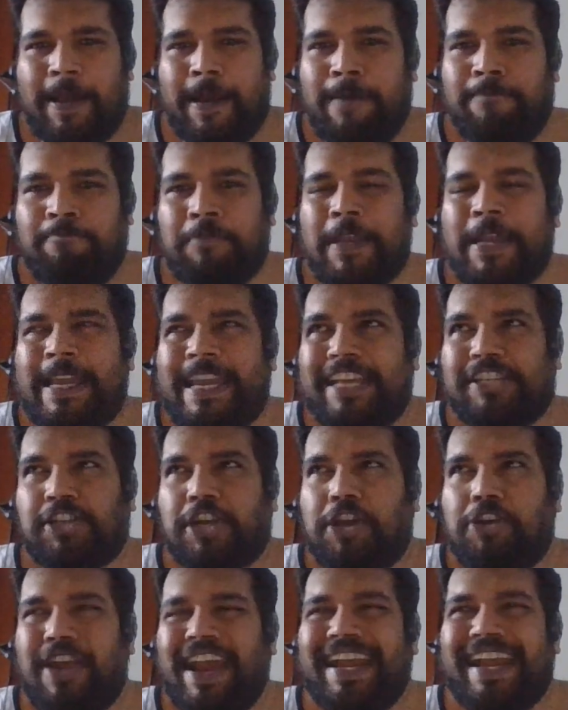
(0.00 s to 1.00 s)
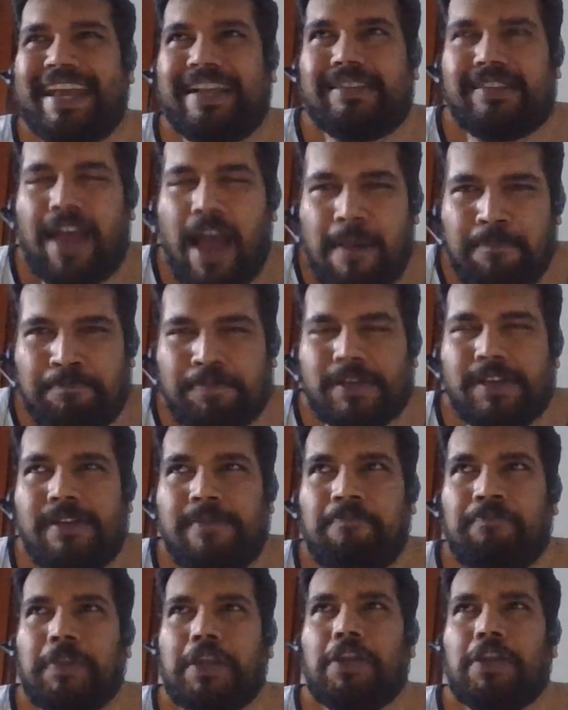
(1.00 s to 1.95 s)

Uh, he's a great example